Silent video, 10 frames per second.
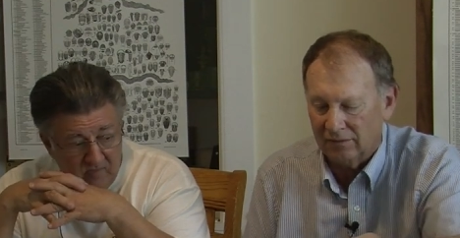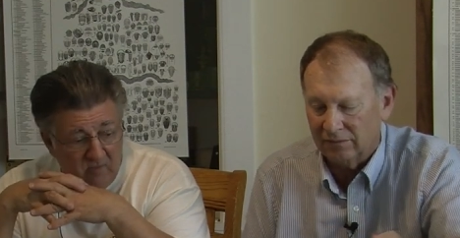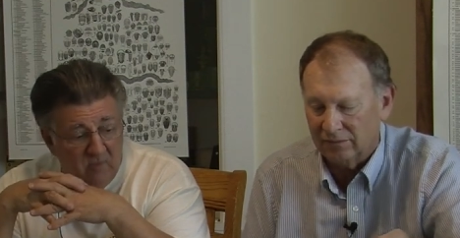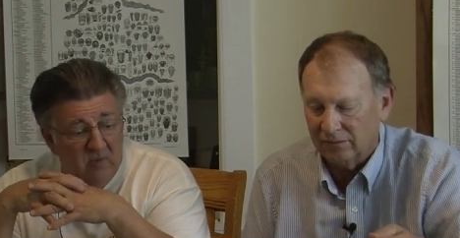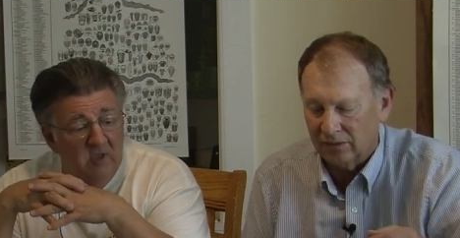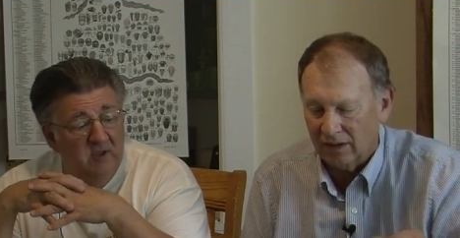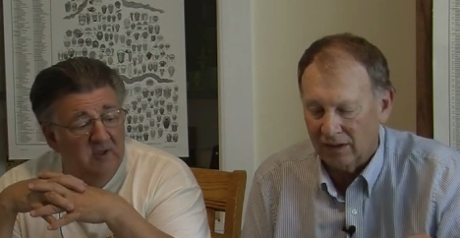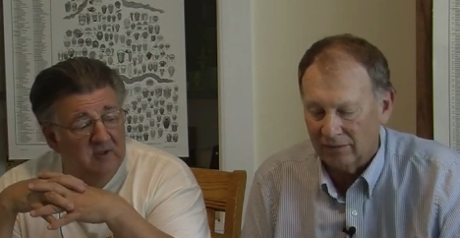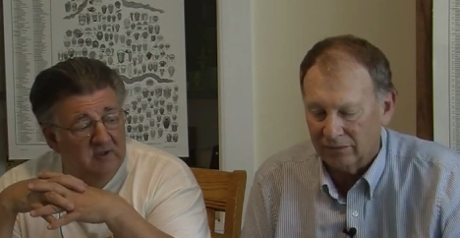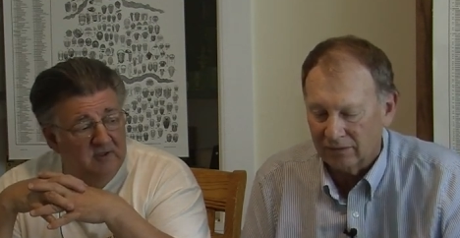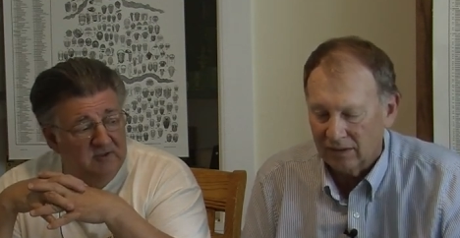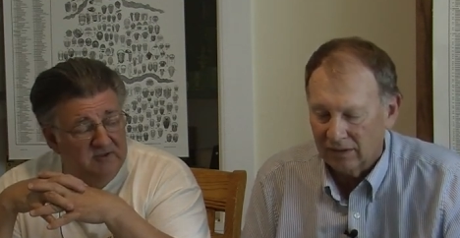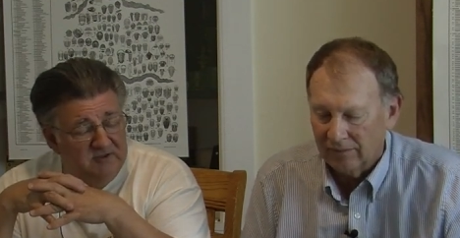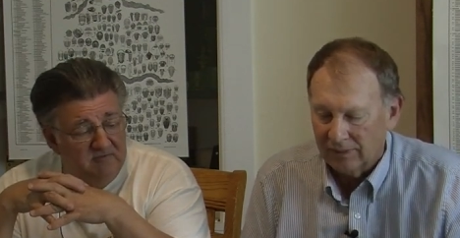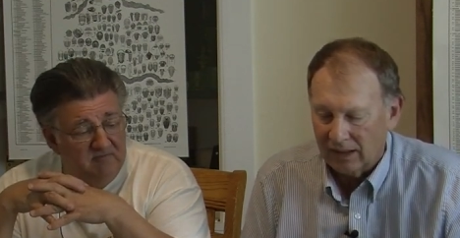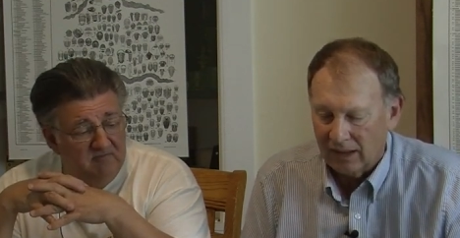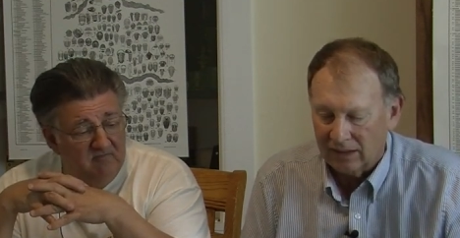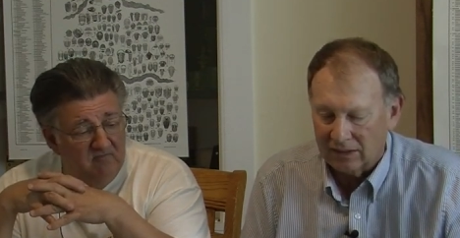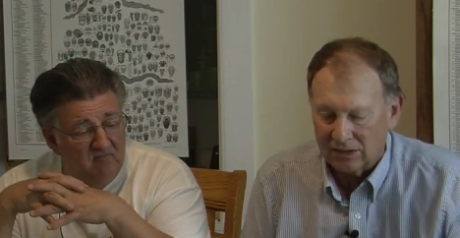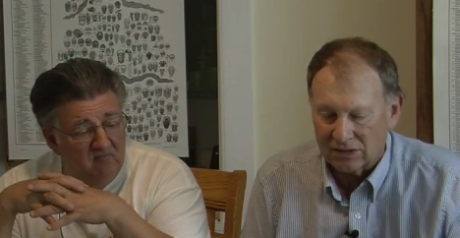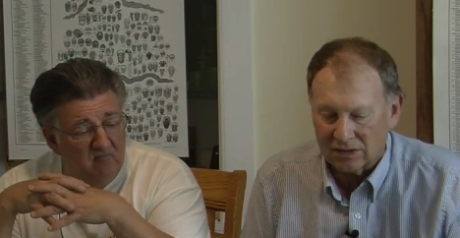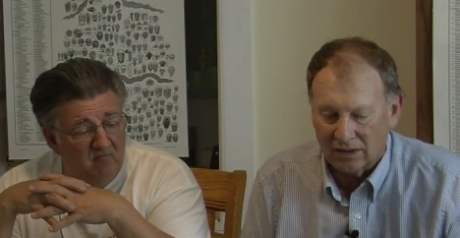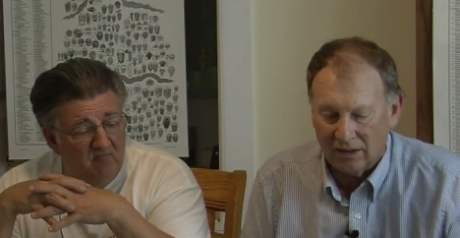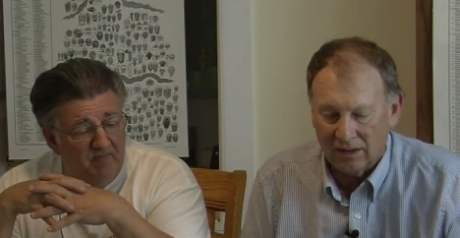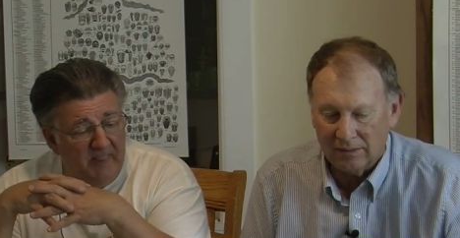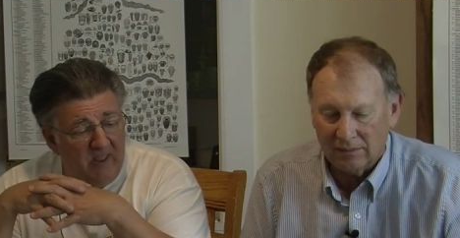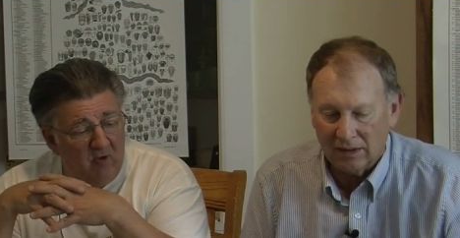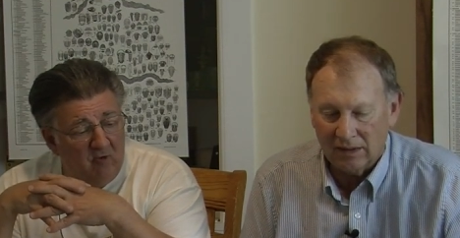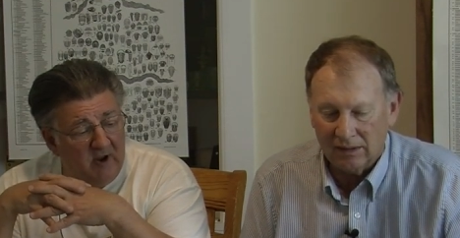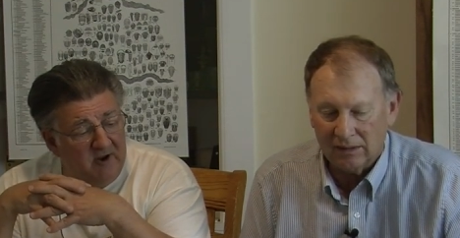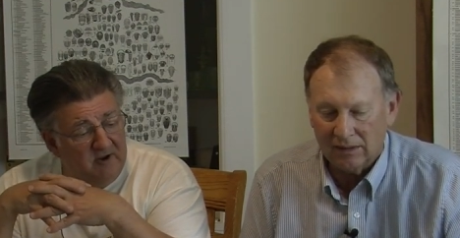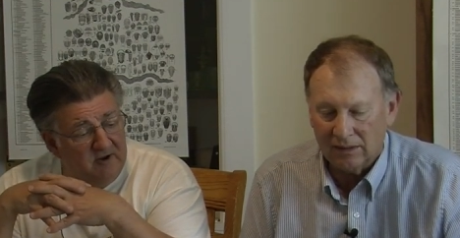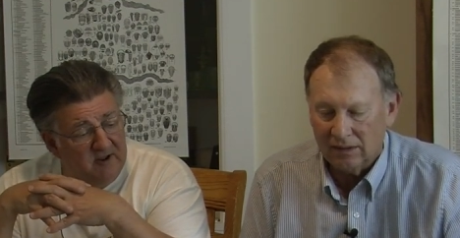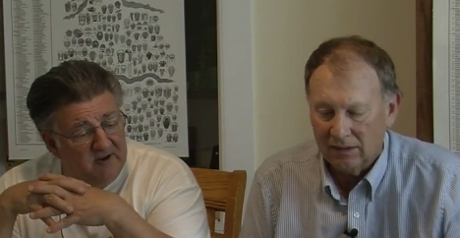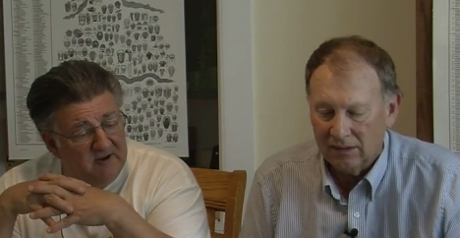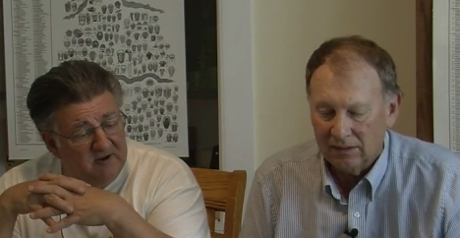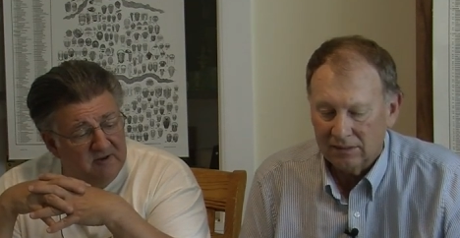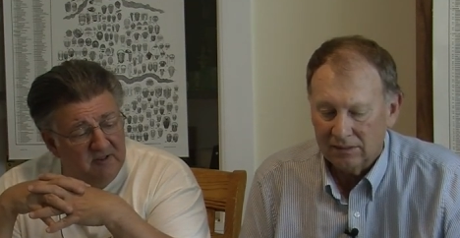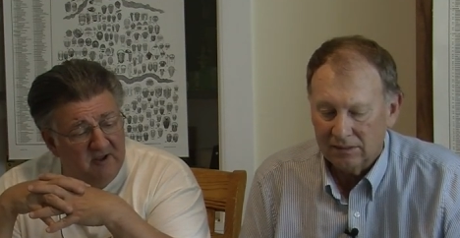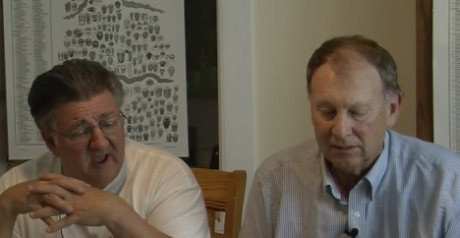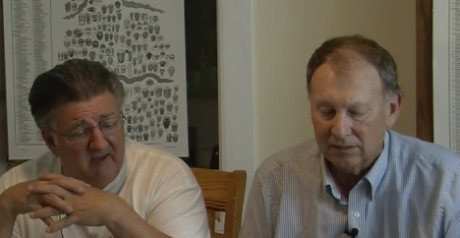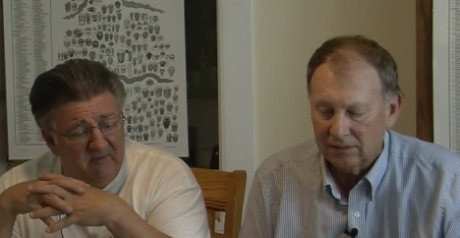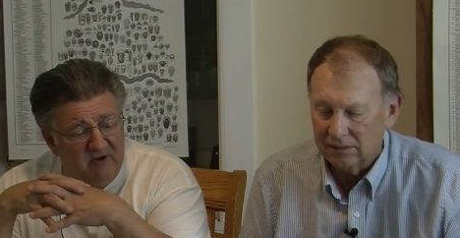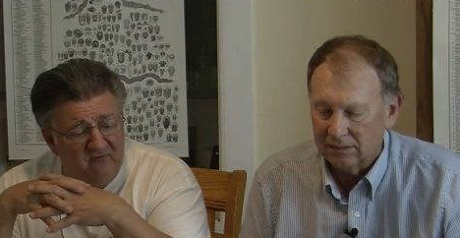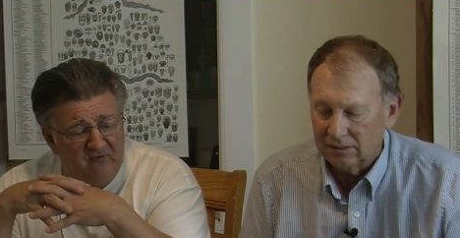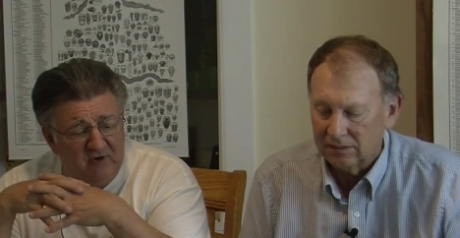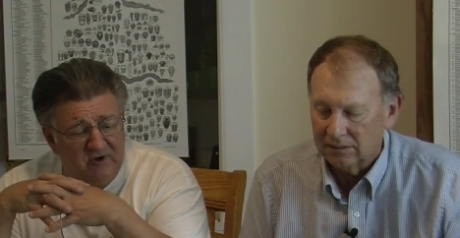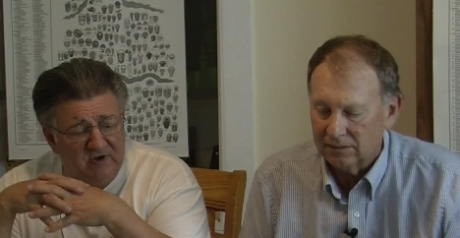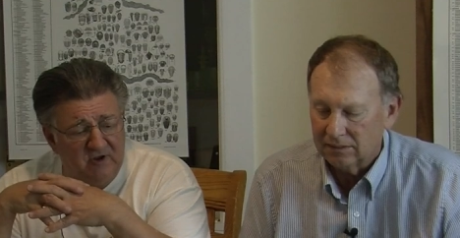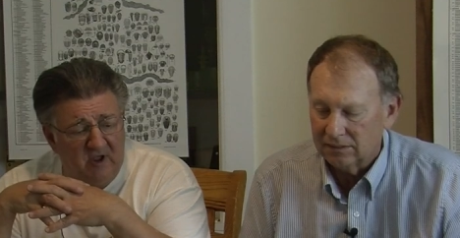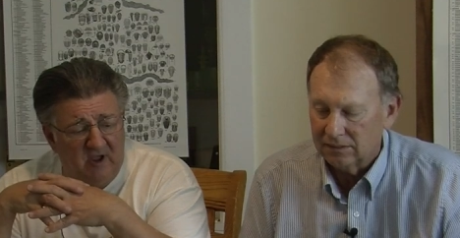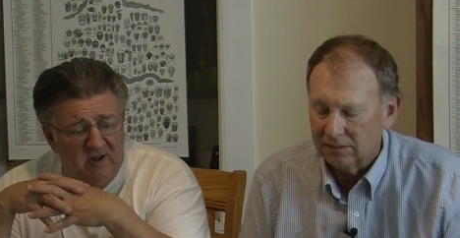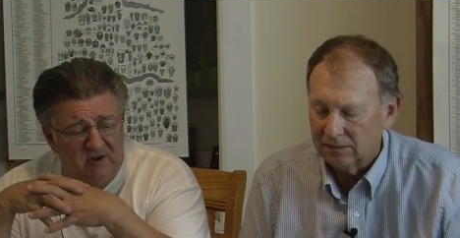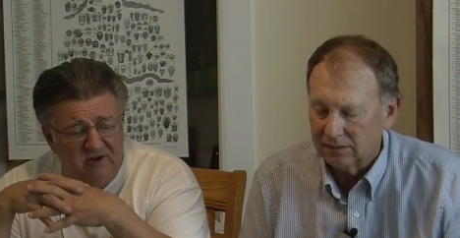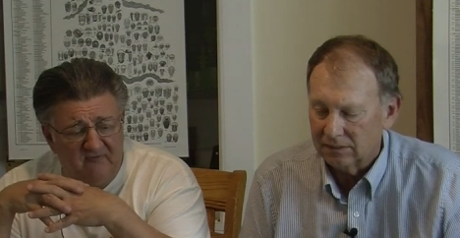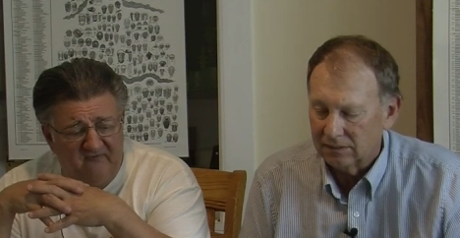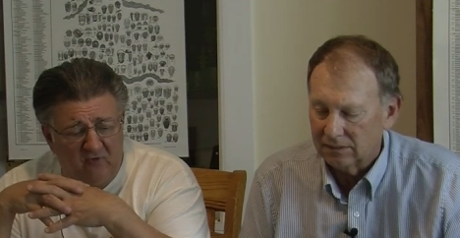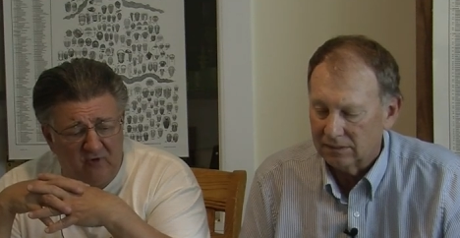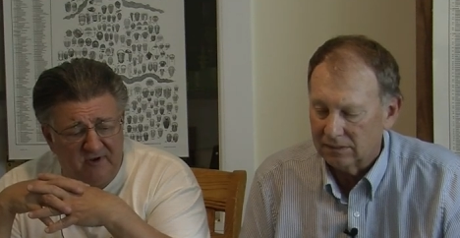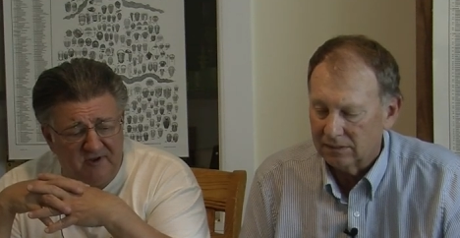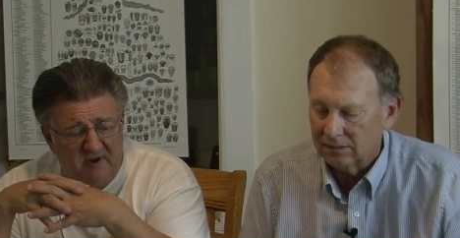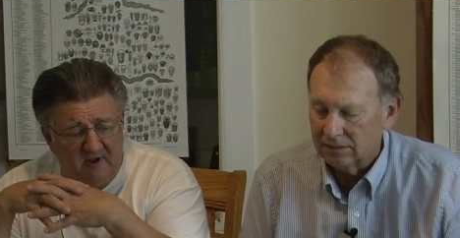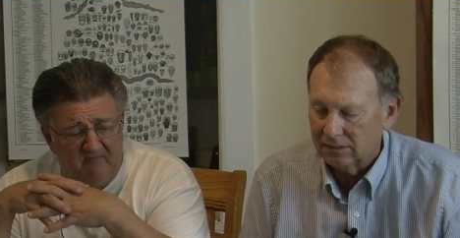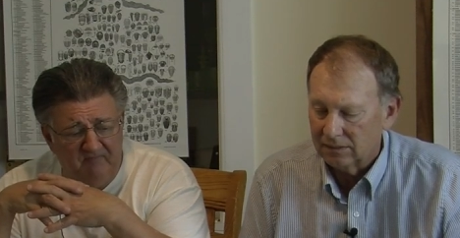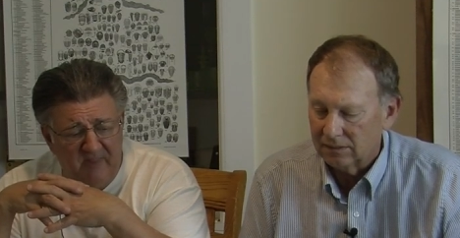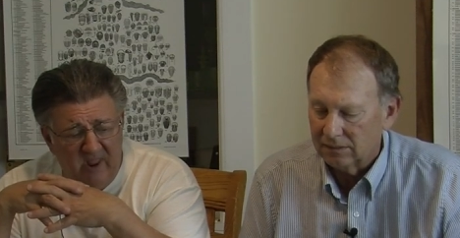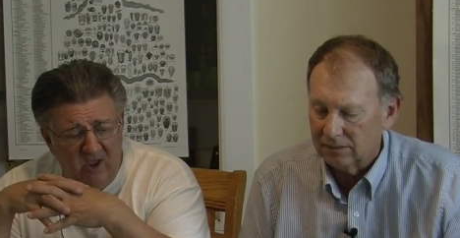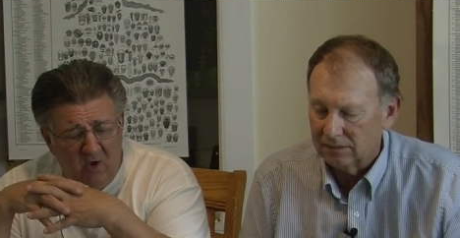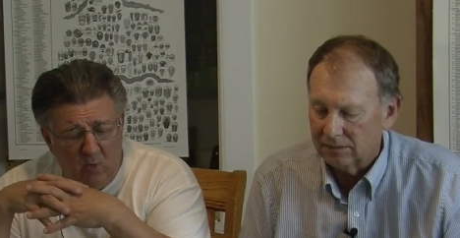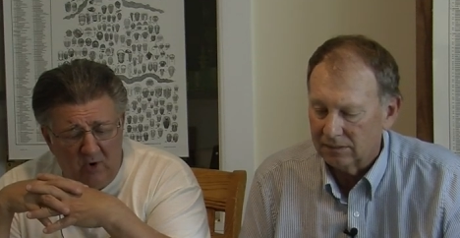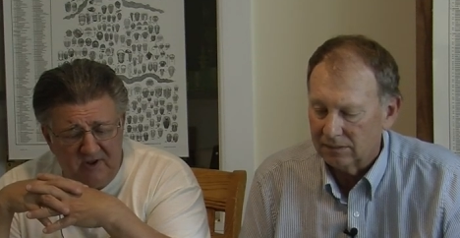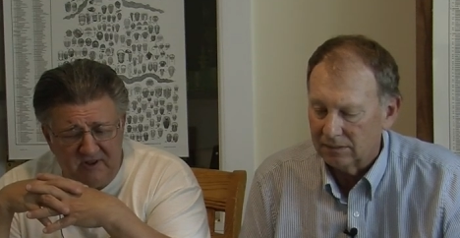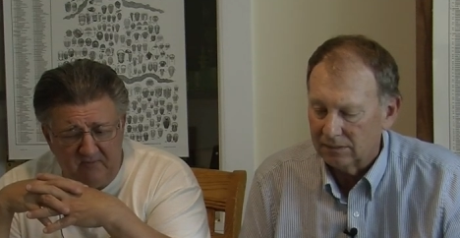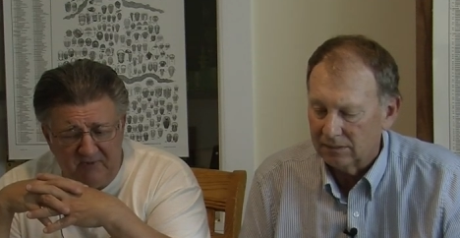Speaker 1: of life
Speaker 2: at this time. And right, and in the Carboniferous uh, the first. Um, once the